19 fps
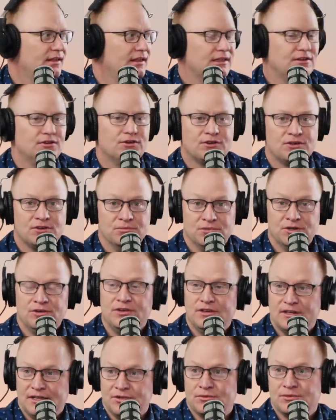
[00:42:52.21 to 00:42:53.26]
in your
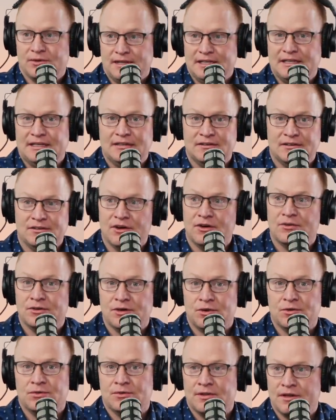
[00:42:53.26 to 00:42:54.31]
community. You really need to know and
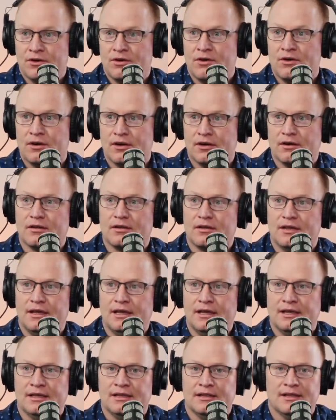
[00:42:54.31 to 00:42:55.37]
know who they are, mm-hmm.
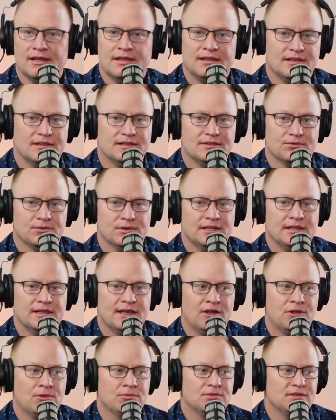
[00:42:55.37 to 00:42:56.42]
and, and it really
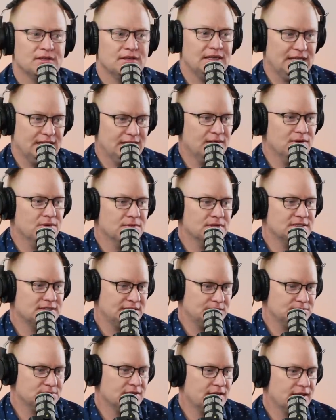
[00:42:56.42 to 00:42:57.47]
helped him. It
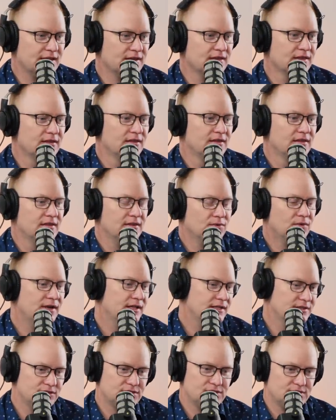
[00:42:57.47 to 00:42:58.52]
seems like
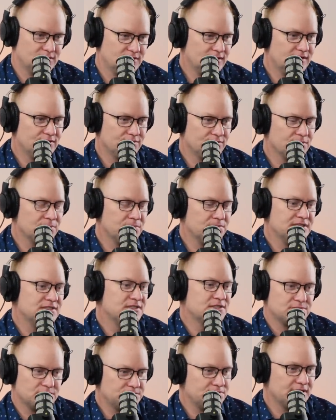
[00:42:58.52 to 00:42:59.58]
one just from a
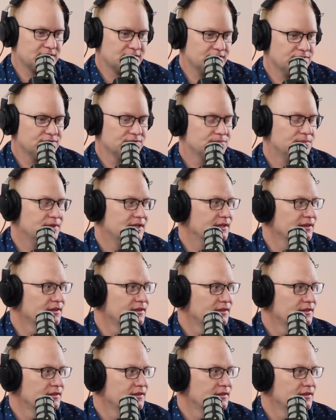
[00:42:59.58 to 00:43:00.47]
business perspective, but